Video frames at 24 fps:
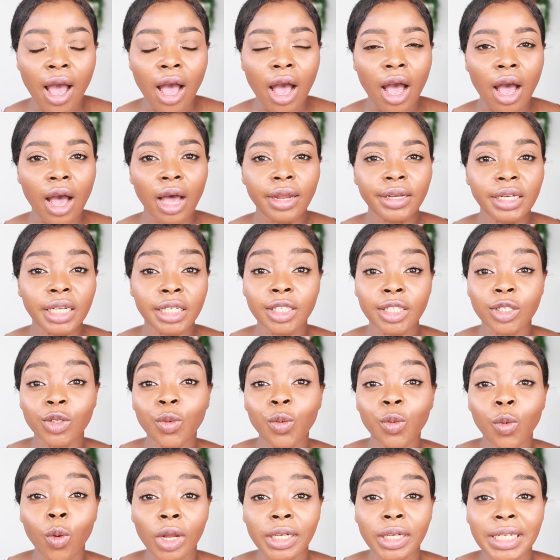And this is
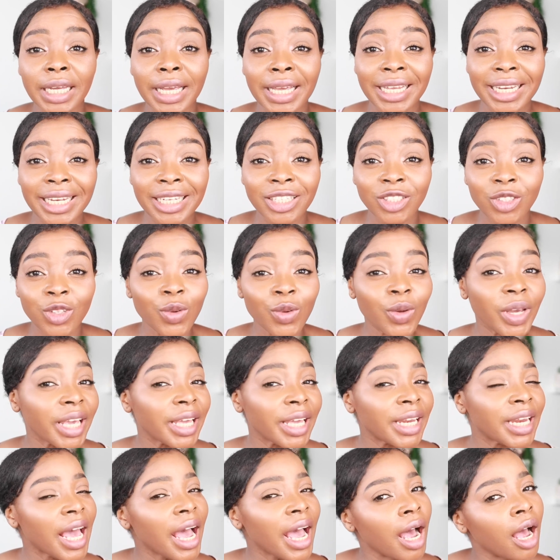what it is
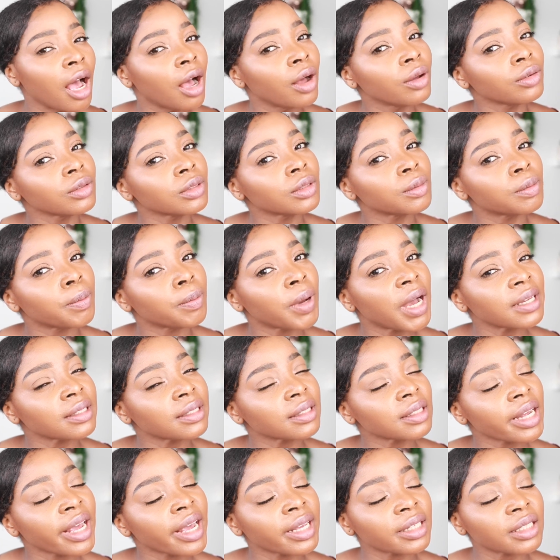looking out
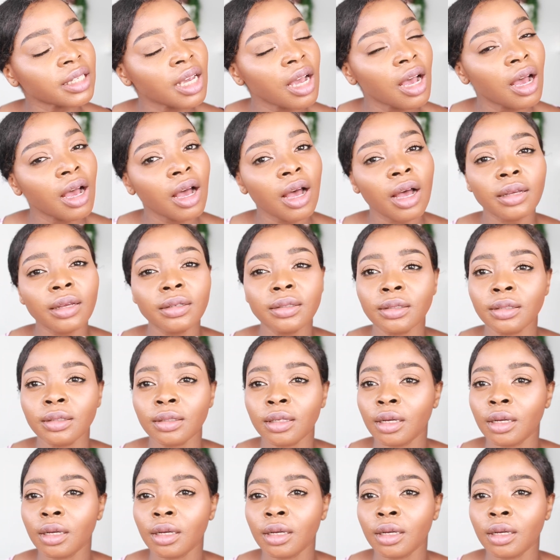past 8 hours.